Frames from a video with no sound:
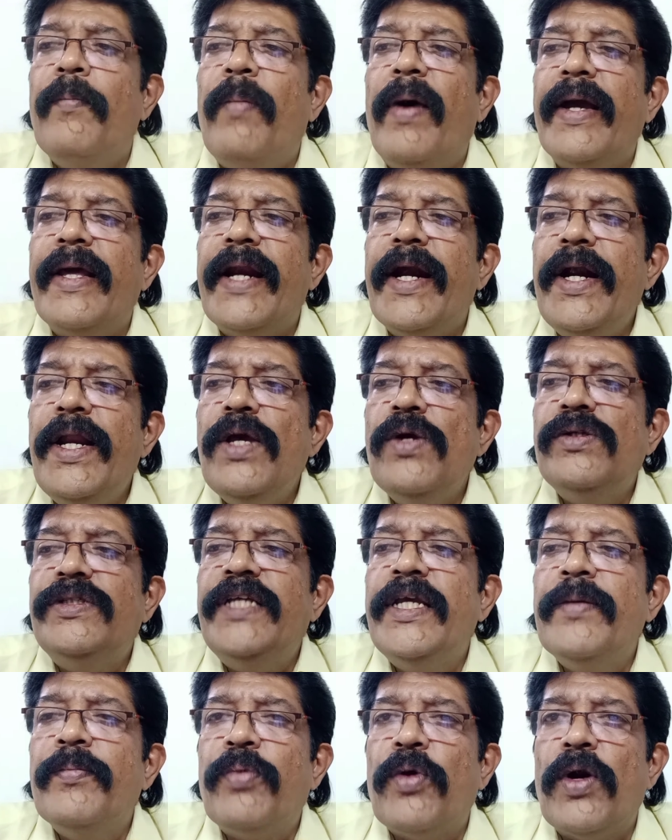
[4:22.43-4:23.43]
By
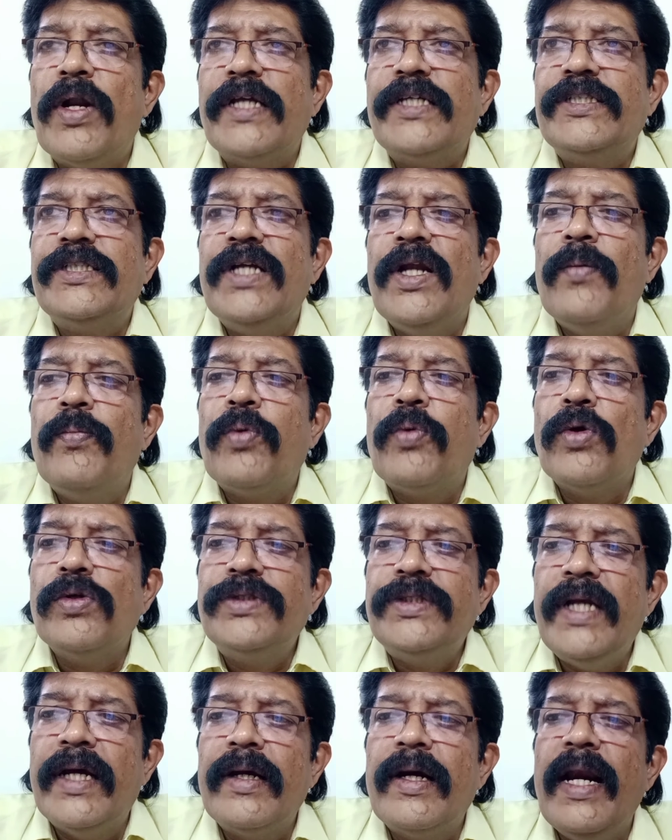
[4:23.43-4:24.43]
reducing production of
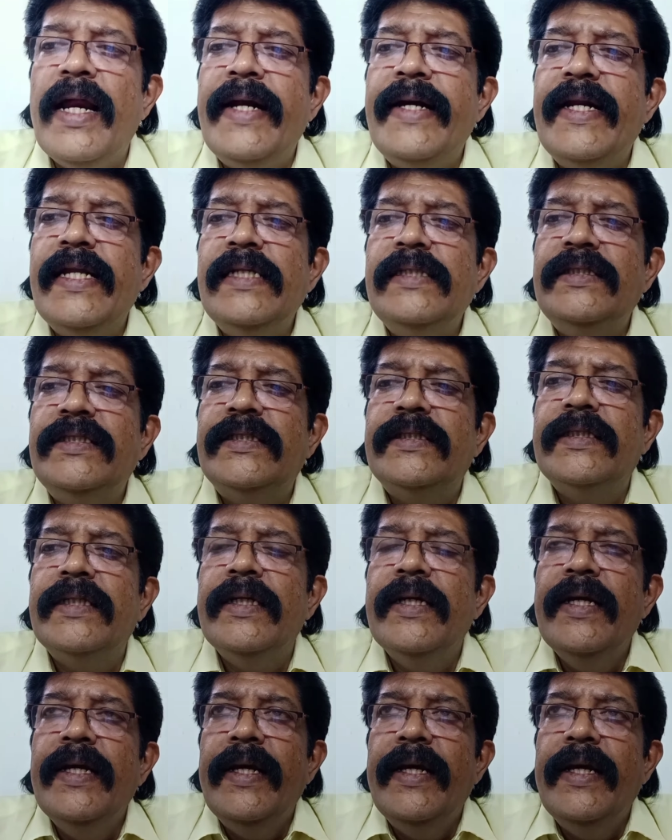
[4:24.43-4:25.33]
prostaglandins,